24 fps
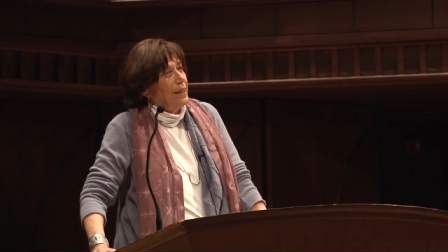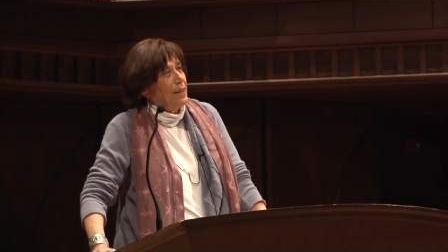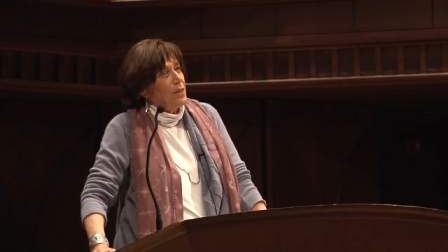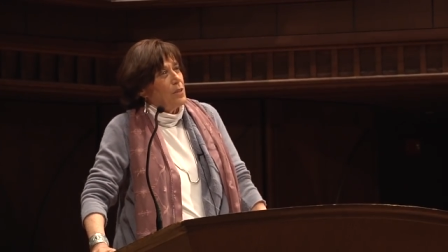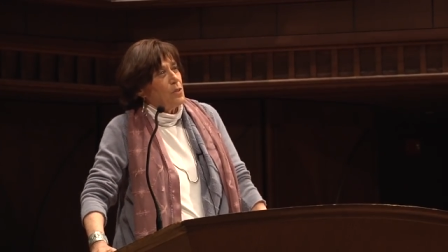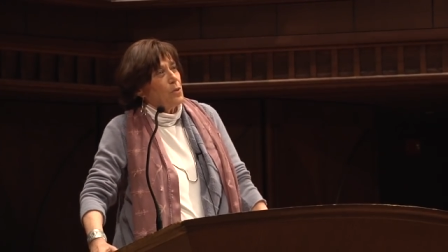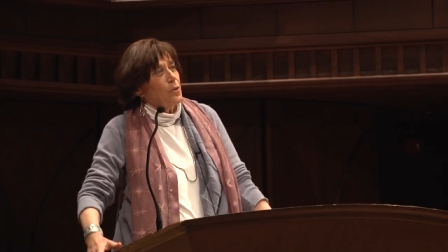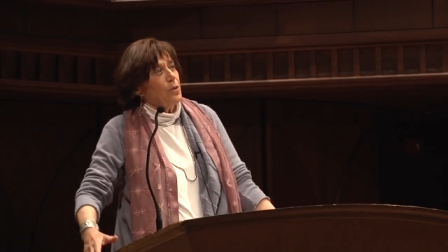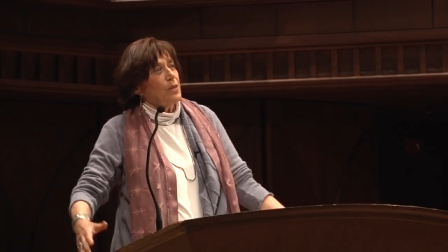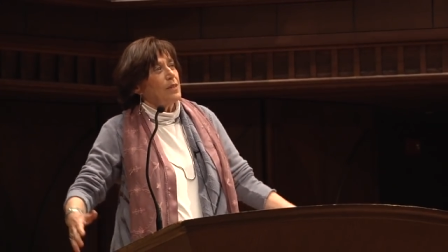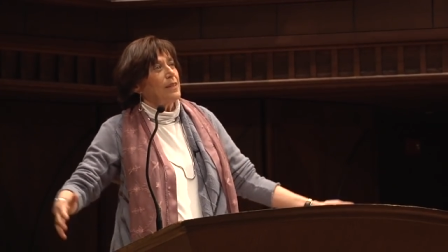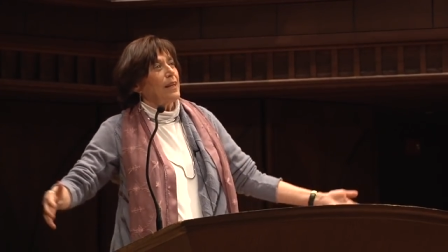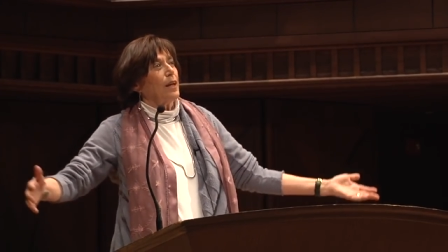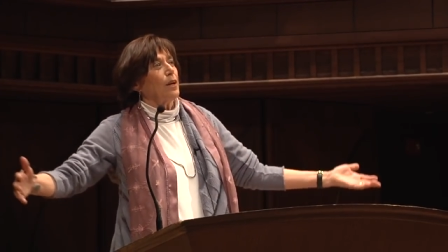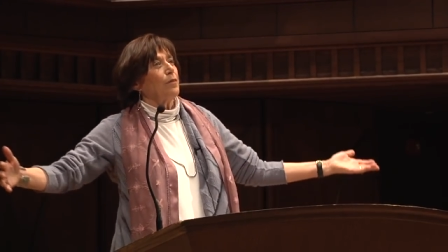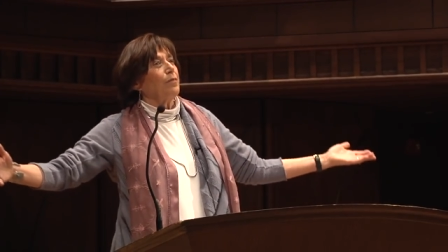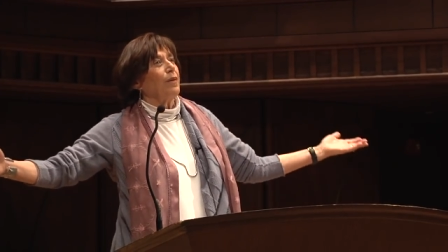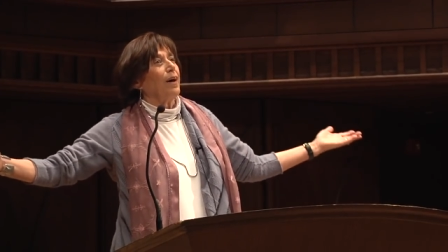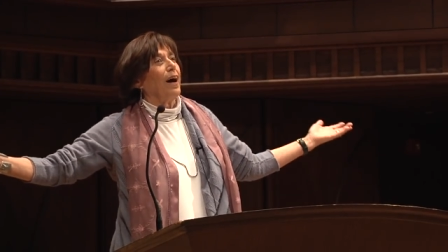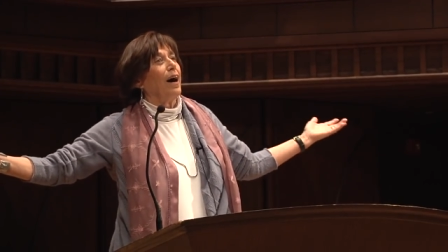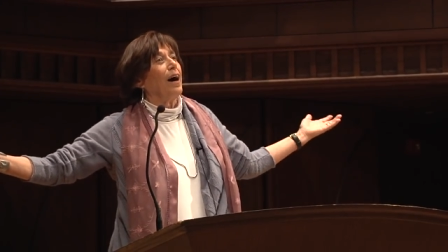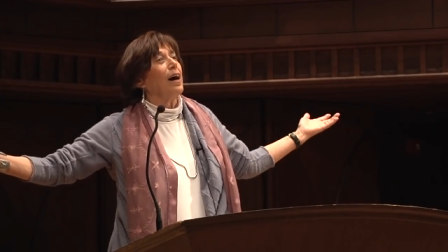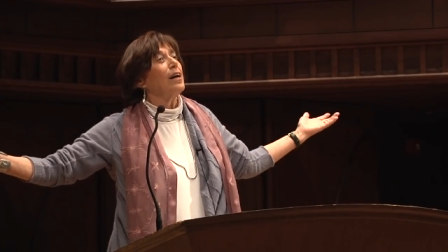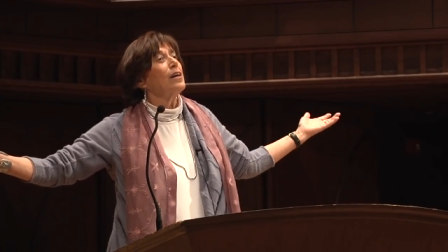So instead of
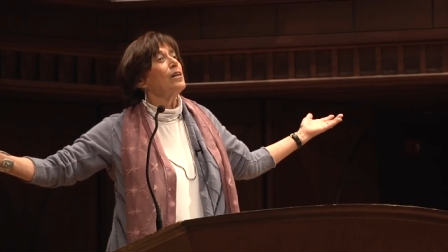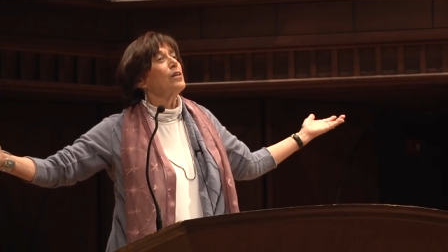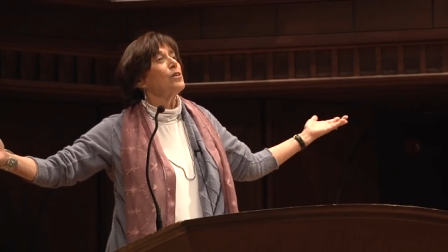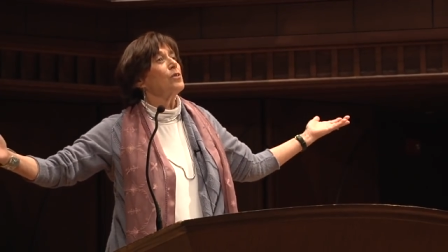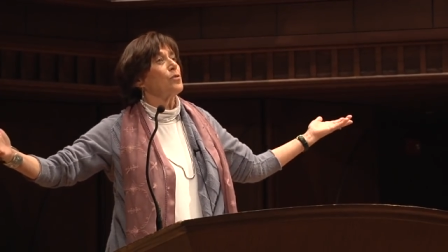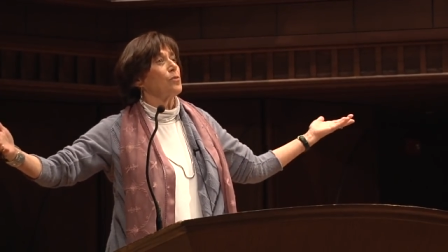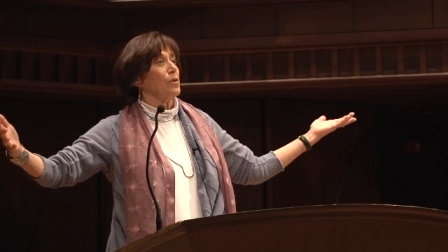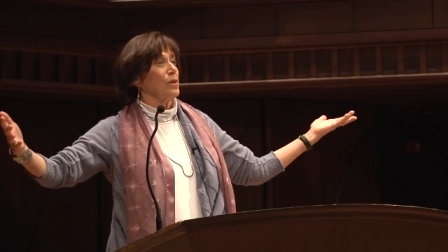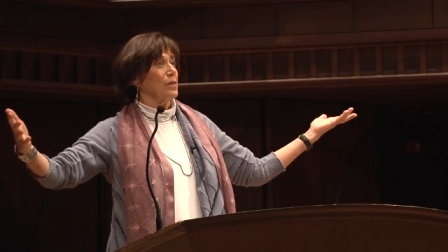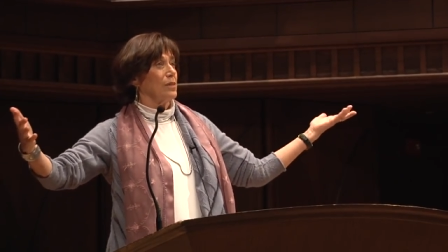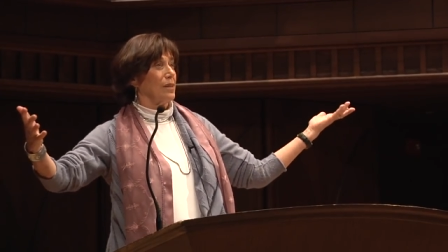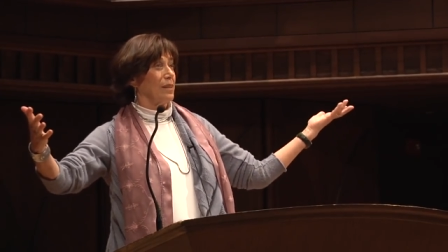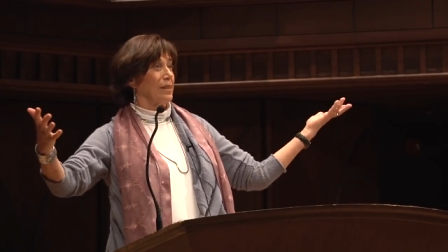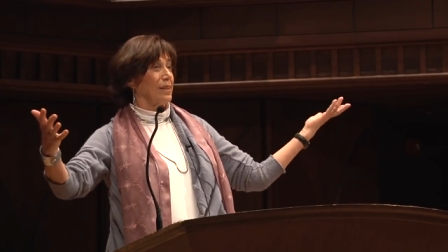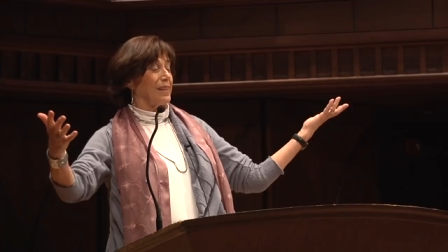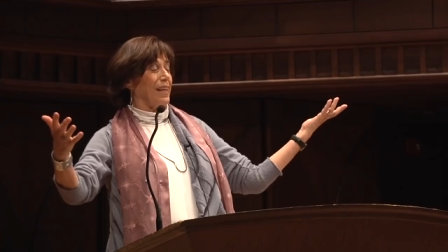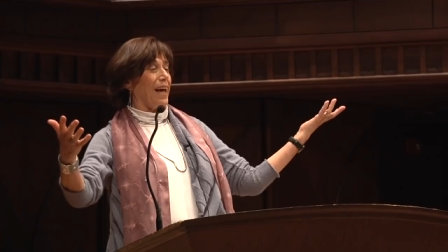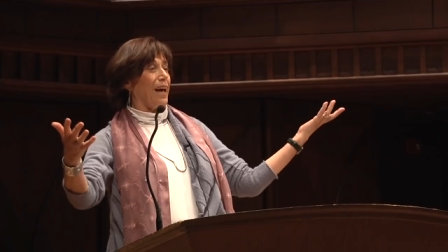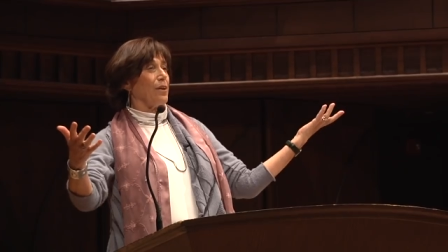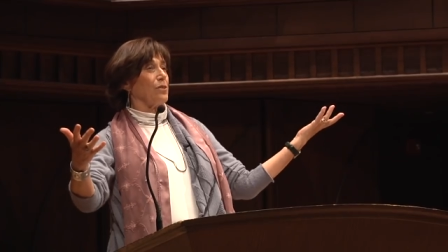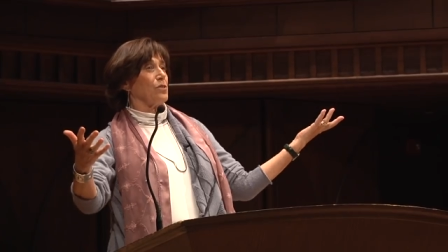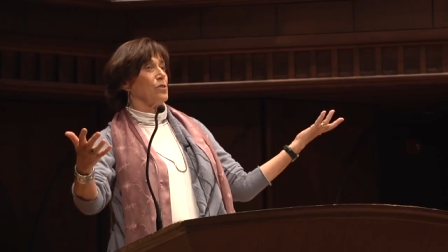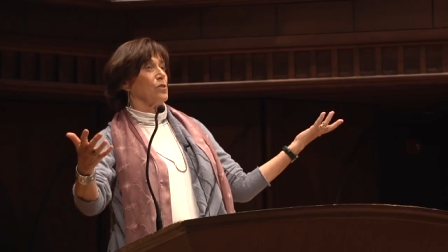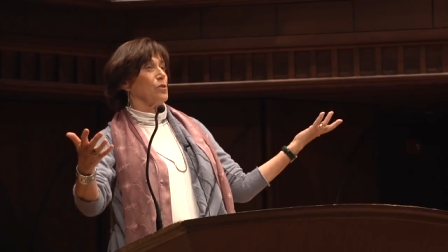hundreds and
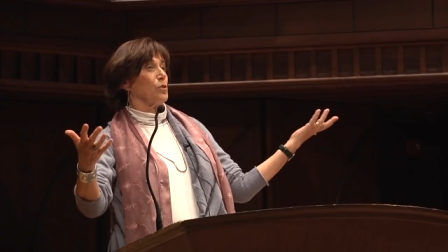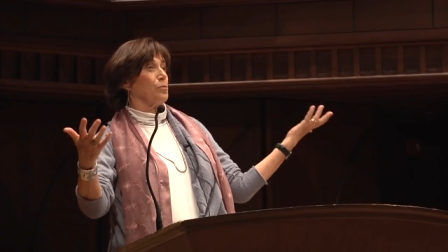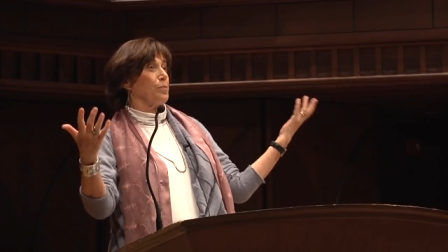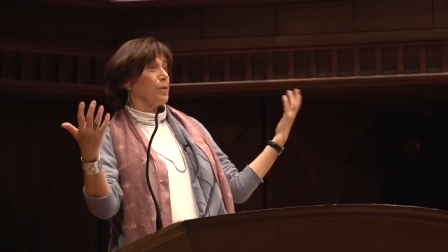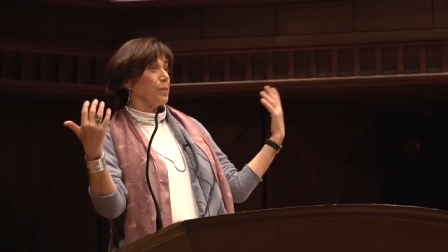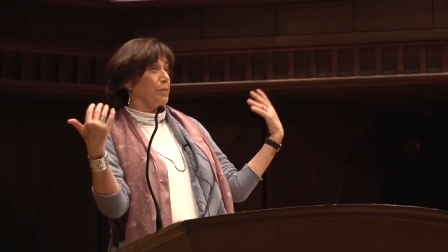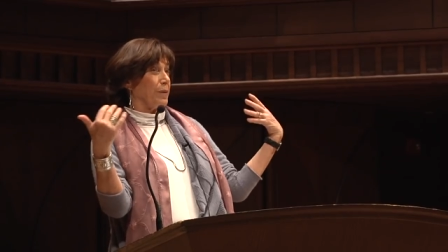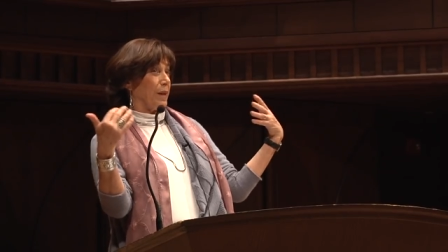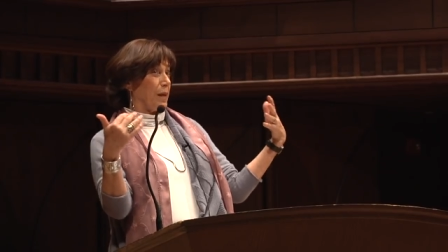thousands of people